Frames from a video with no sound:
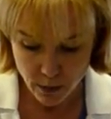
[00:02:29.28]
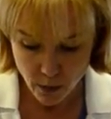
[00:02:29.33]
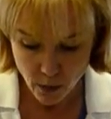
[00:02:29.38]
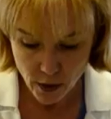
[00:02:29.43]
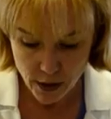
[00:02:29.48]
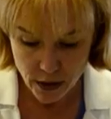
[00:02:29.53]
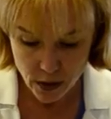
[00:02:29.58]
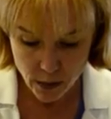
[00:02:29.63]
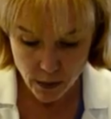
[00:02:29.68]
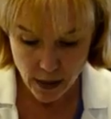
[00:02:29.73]

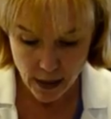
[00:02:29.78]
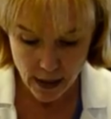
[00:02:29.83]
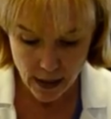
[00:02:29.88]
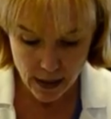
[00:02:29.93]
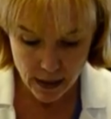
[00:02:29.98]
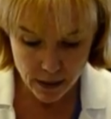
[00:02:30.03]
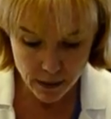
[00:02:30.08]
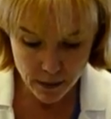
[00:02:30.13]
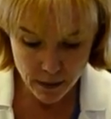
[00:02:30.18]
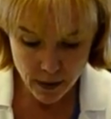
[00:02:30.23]
points we
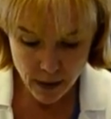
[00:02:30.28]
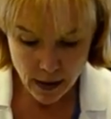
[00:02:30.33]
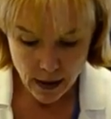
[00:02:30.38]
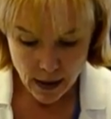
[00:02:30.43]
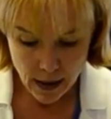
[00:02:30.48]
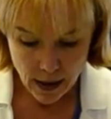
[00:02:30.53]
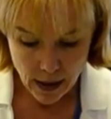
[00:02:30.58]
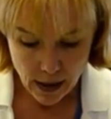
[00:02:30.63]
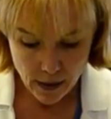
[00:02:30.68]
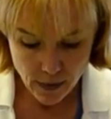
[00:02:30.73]
had,
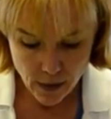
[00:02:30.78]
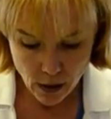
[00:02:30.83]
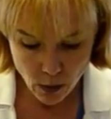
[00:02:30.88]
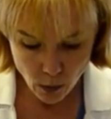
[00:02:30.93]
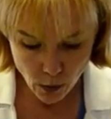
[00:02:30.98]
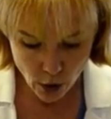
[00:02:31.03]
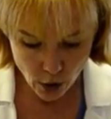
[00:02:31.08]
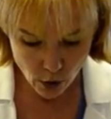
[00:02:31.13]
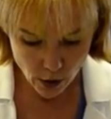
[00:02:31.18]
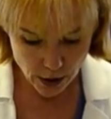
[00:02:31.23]
and then
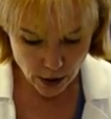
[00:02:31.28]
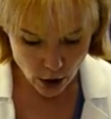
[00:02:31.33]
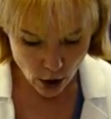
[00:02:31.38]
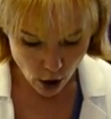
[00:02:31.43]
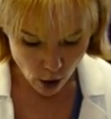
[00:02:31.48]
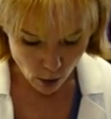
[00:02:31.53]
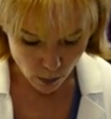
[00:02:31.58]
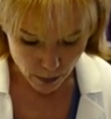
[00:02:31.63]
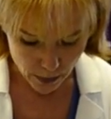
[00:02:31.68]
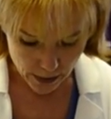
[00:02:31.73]
we're going to
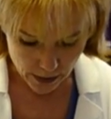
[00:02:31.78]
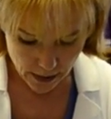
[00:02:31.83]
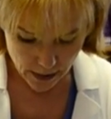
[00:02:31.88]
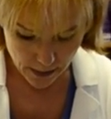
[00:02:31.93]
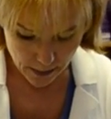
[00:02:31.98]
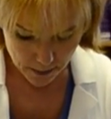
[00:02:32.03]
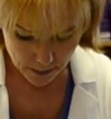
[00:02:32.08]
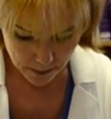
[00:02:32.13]
open it up.